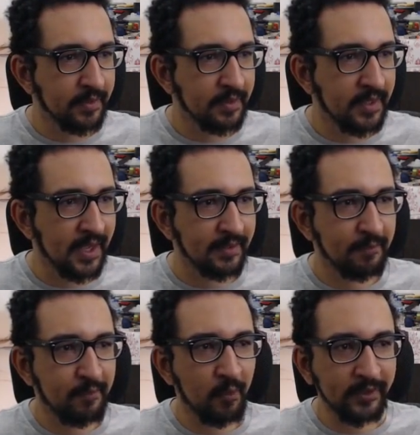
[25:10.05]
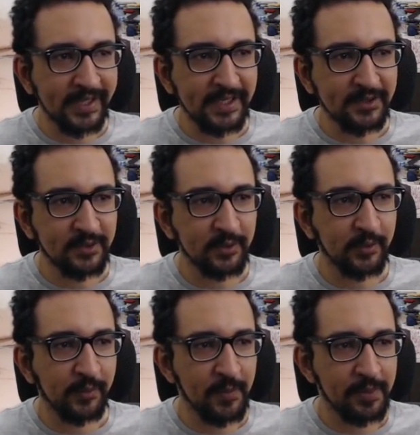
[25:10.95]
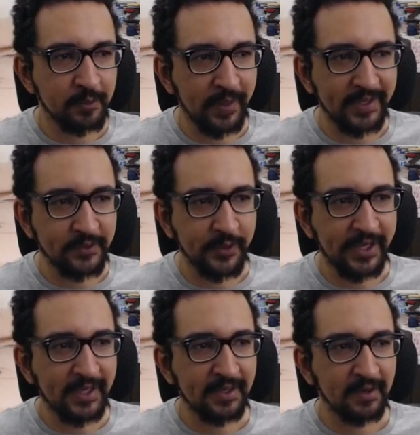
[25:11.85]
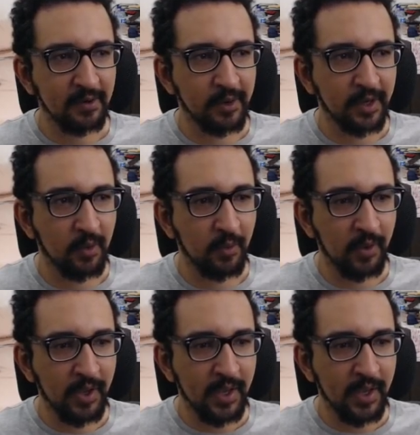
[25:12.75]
Yeah, 14 to 23 are gonna go